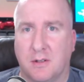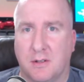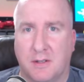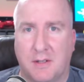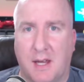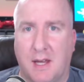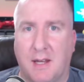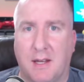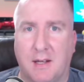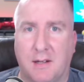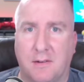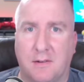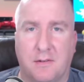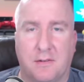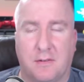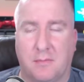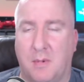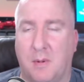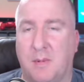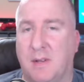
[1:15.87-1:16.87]
cades,
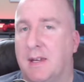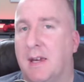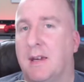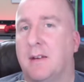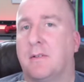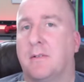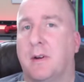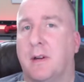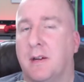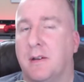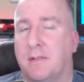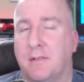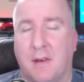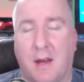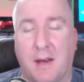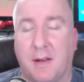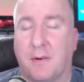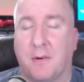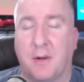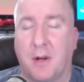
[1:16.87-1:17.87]
maybe Gatorades,
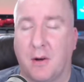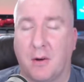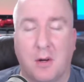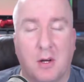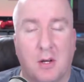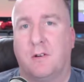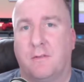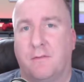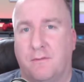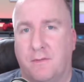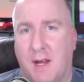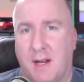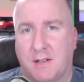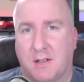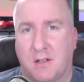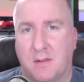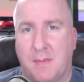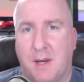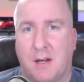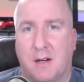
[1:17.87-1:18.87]
I don't know. Fact of
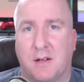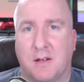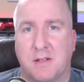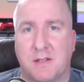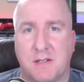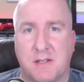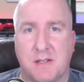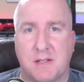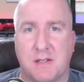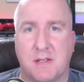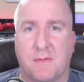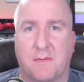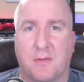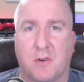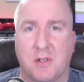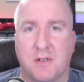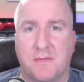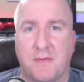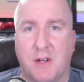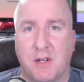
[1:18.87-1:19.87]
the matter is, this is their
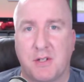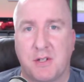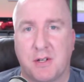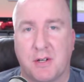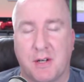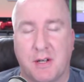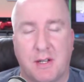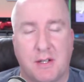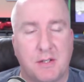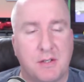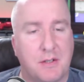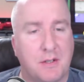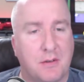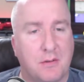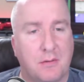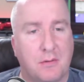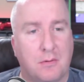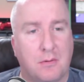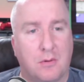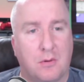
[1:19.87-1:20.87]
first venture
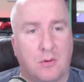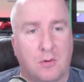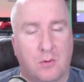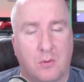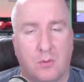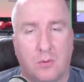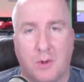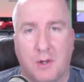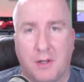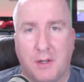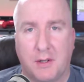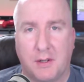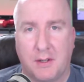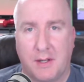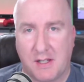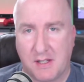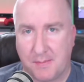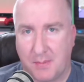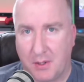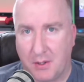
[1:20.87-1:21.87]
into what
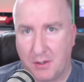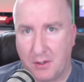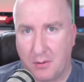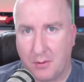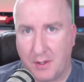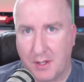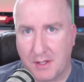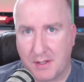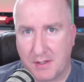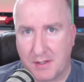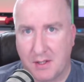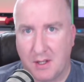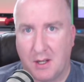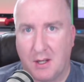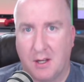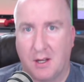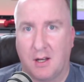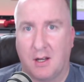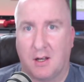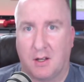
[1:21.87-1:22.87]
has been known as
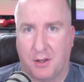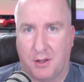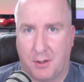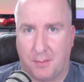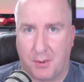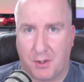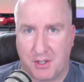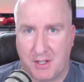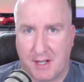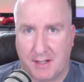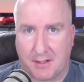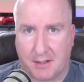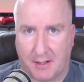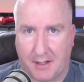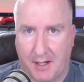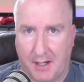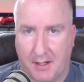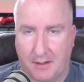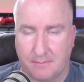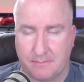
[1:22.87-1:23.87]
the projector
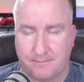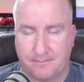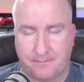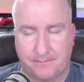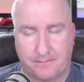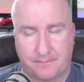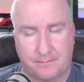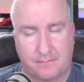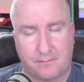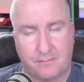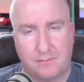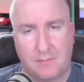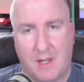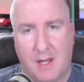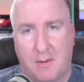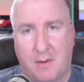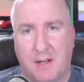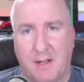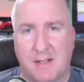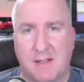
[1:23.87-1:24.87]
cade.
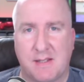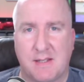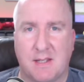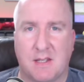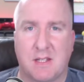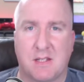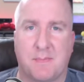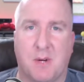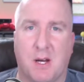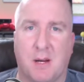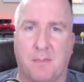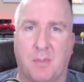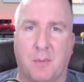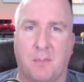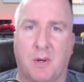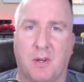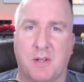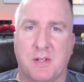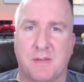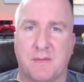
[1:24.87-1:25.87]
Now, I did see this pop up
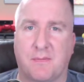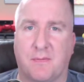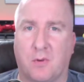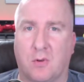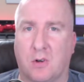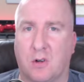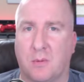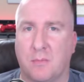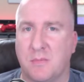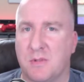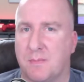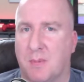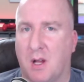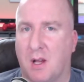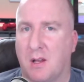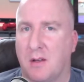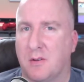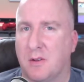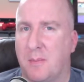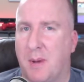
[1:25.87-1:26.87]
on some forums
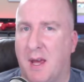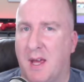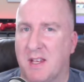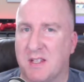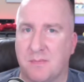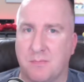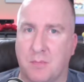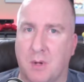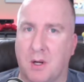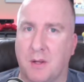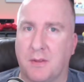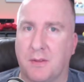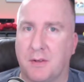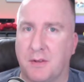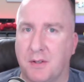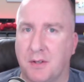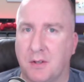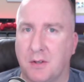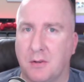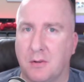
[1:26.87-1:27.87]
probably in the past month or
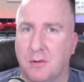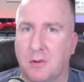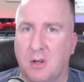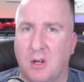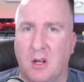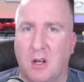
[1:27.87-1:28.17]
two,